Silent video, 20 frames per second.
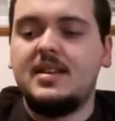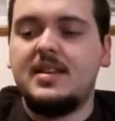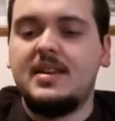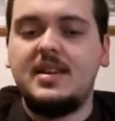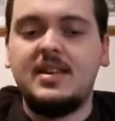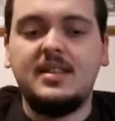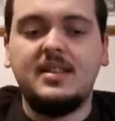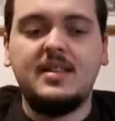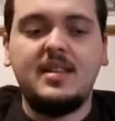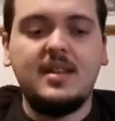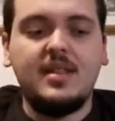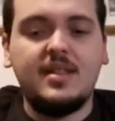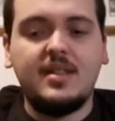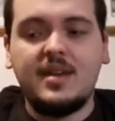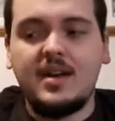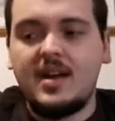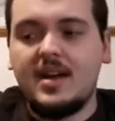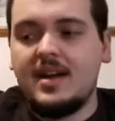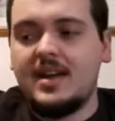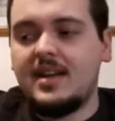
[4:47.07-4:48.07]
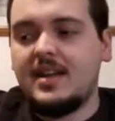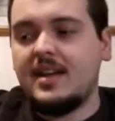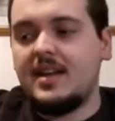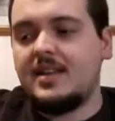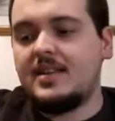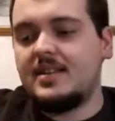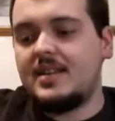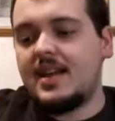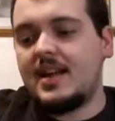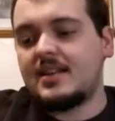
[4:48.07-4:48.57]
in thy
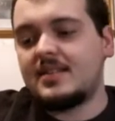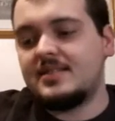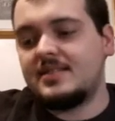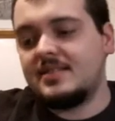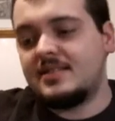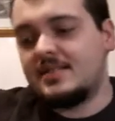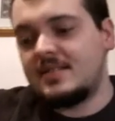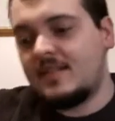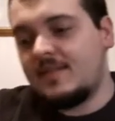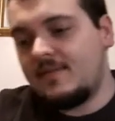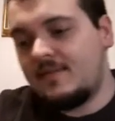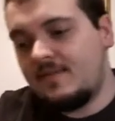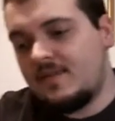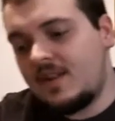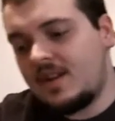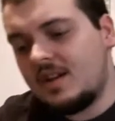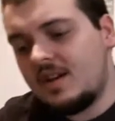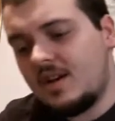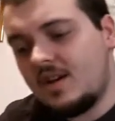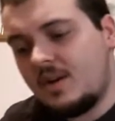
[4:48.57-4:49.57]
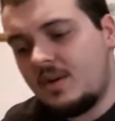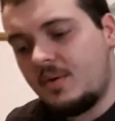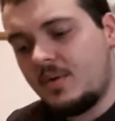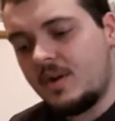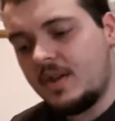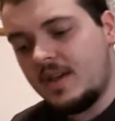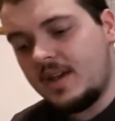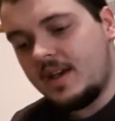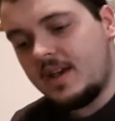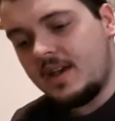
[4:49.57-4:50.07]
next video.